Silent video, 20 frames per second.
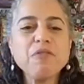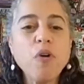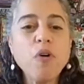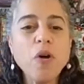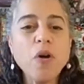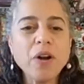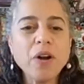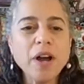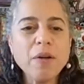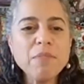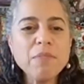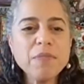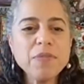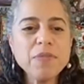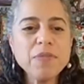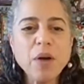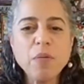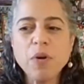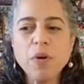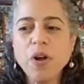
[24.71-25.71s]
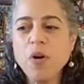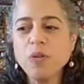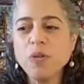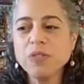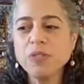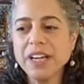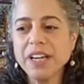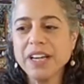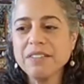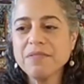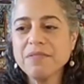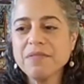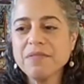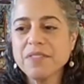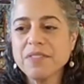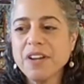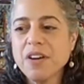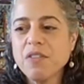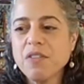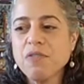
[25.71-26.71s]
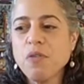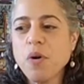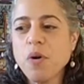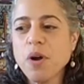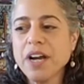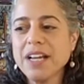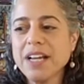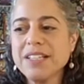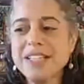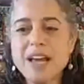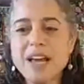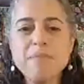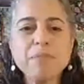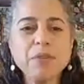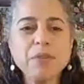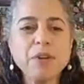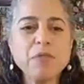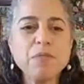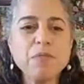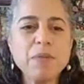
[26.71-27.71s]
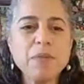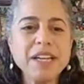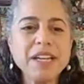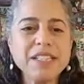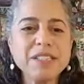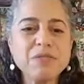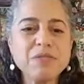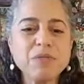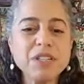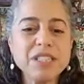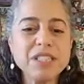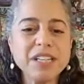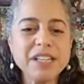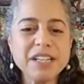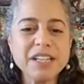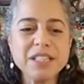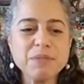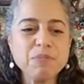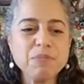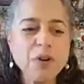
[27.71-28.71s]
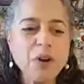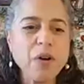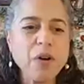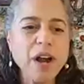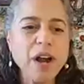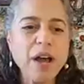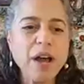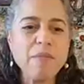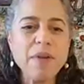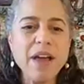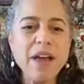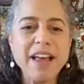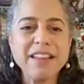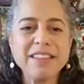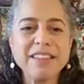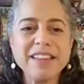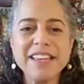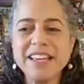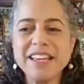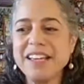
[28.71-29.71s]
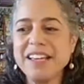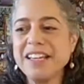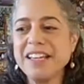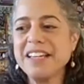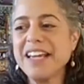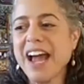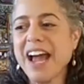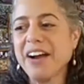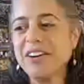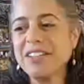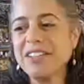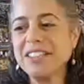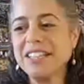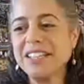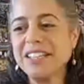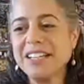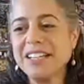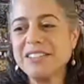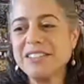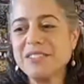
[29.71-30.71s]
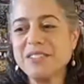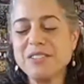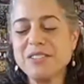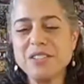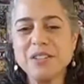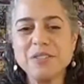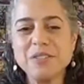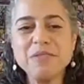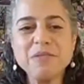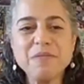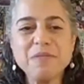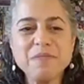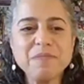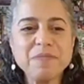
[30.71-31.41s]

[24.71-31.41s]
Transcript: forum that we're holding for contemplative-based resilience program at the Garrison Institute.